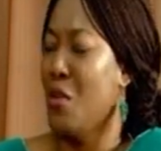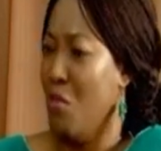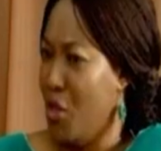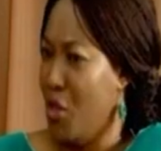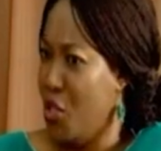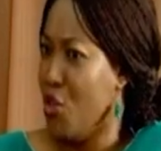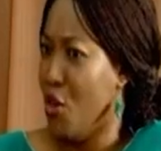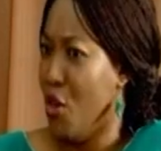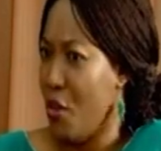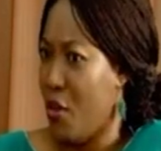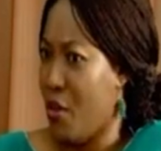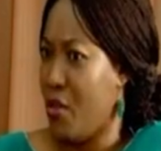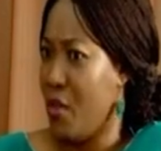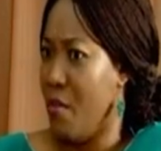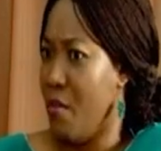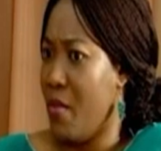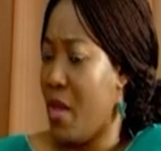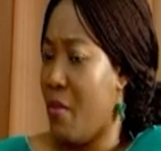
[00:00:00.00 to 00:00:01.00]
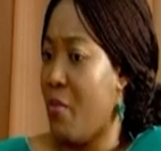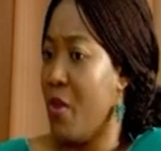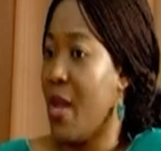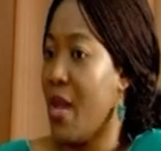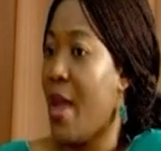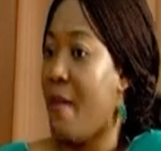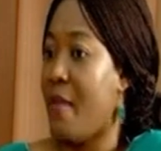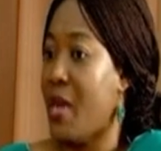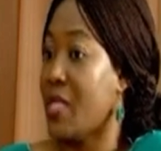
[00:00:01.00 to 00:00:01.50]
much younger than me,
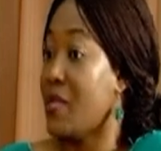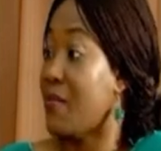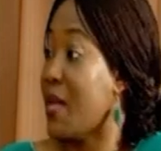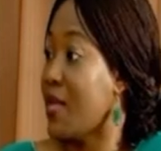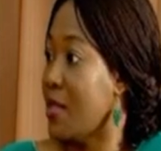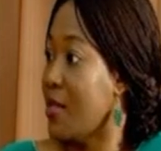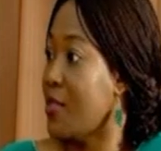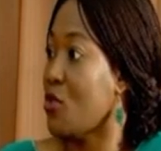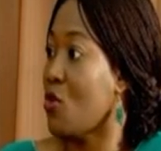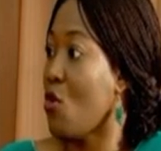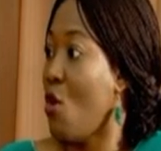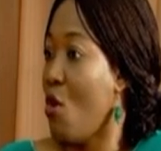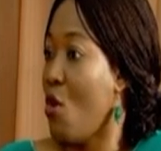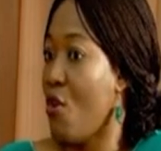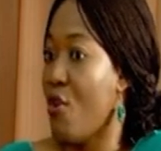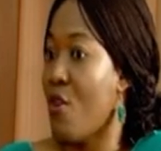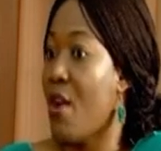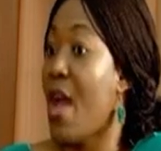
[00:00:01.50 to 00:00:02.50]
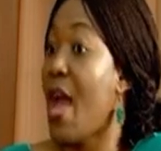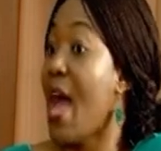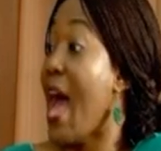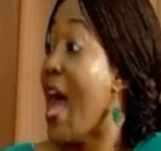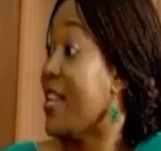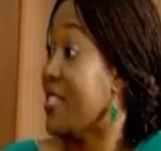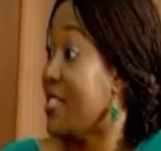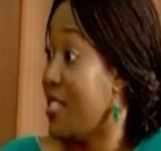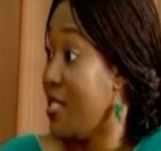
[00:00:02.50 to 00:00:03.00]
but I am expected to call her
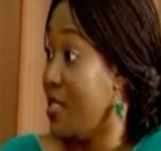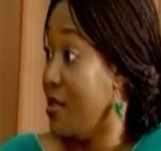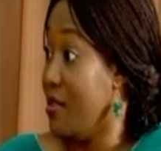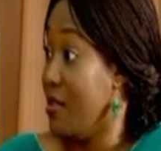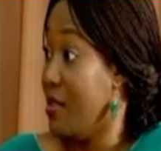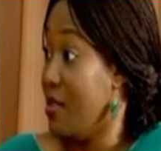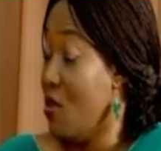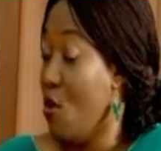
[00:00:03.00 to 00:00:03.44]
auntie